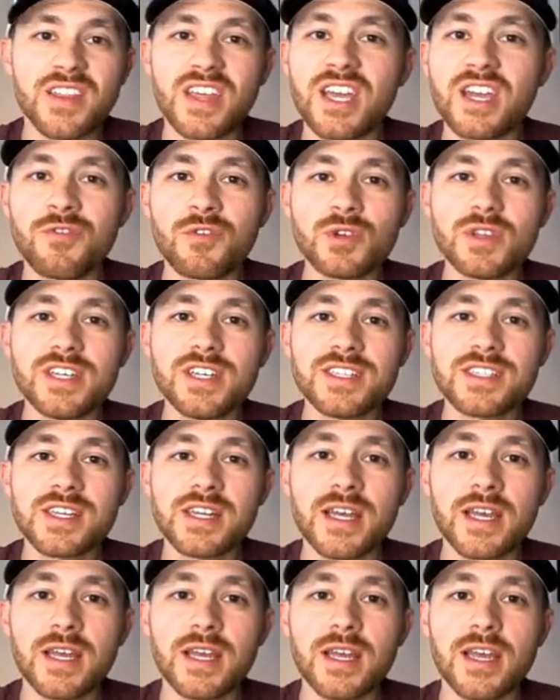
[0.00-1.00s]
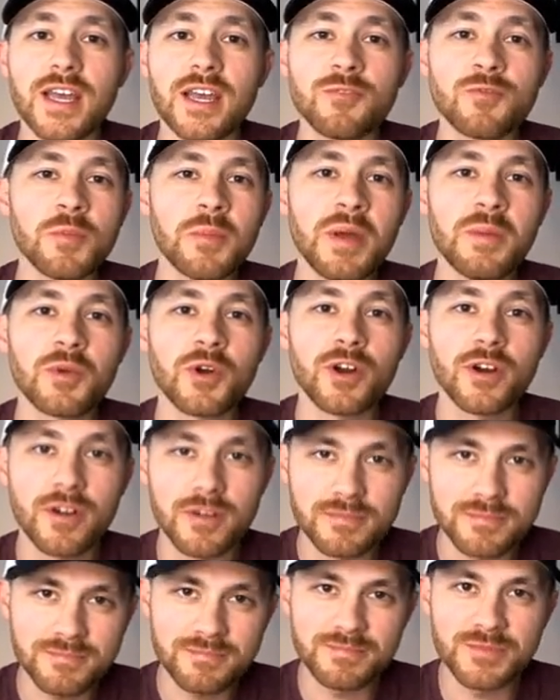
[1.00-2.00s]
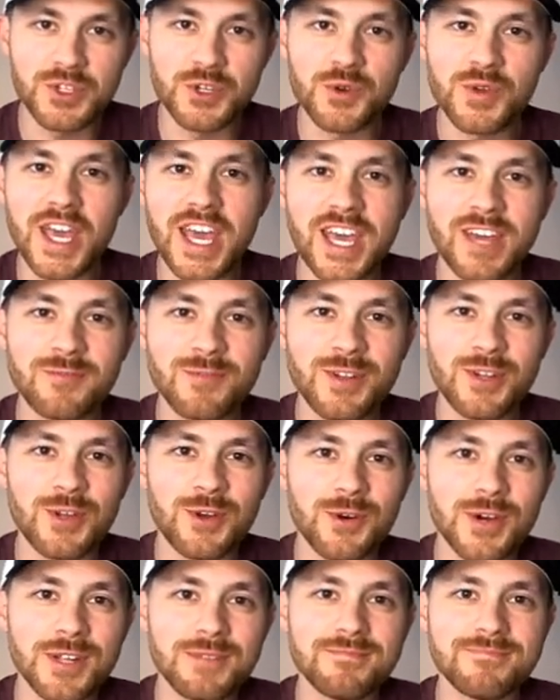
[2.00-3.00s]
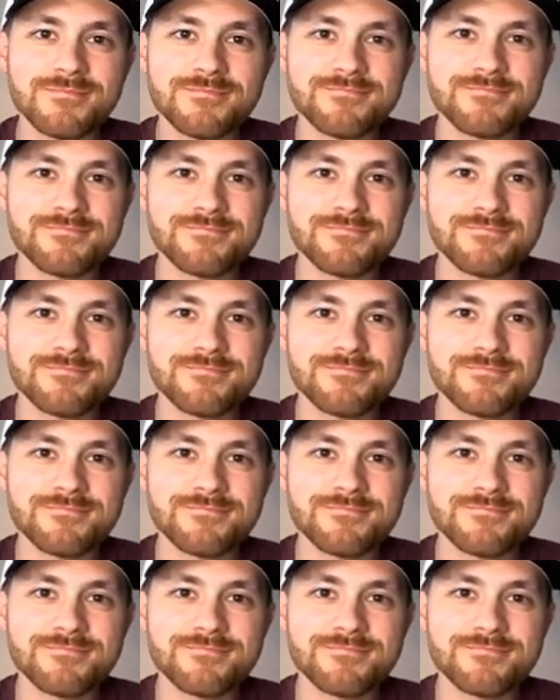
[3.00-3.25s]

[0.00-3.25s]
Thank you for listening, and remember, you Canva do it.